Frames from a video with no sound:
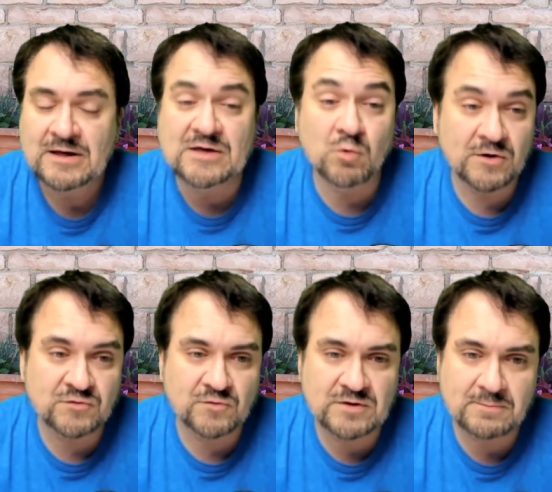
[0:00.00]
He
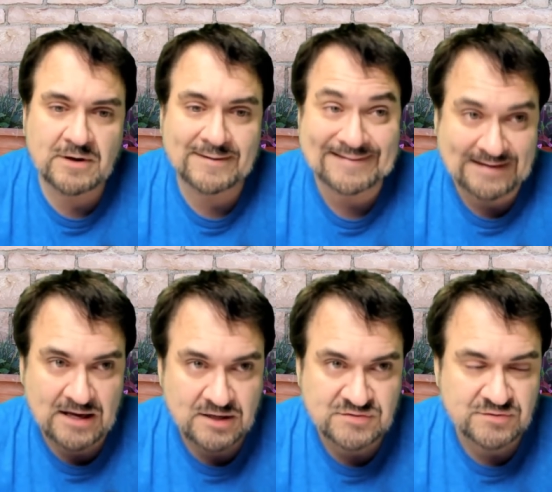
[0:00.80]
works for the American
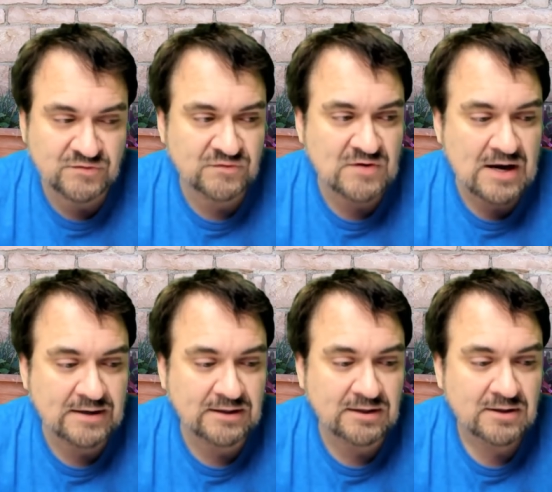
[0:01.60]
Cancer
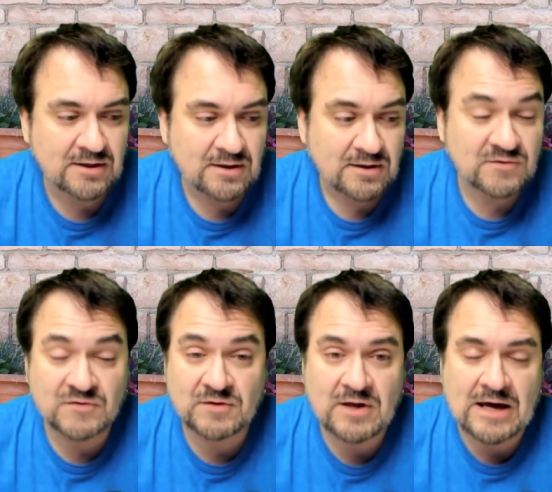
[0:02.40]
Society,
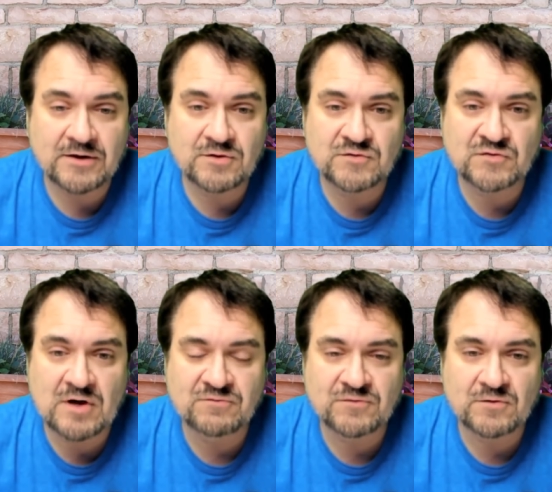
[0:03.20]
does a lot of good
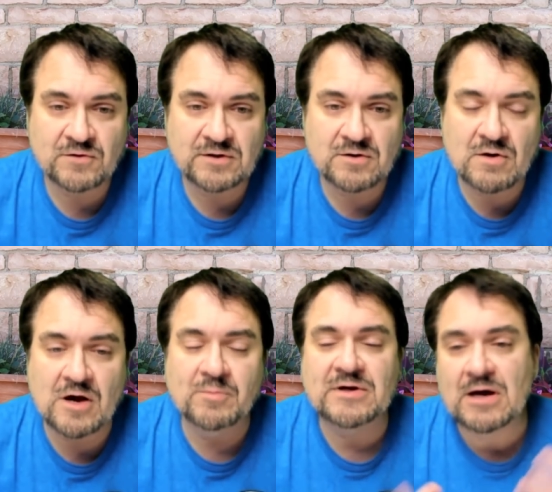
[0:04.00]
stuff for you know
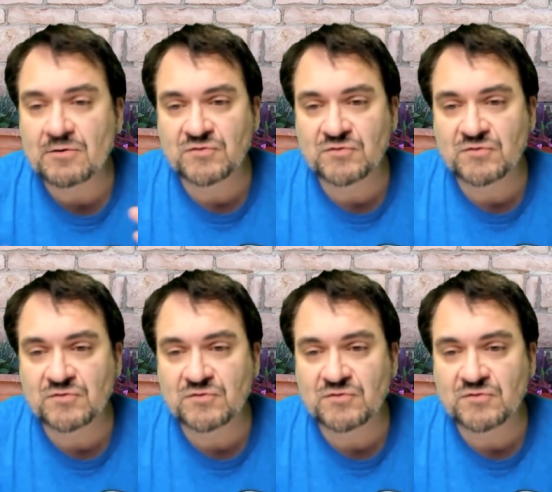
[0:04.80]
helping out.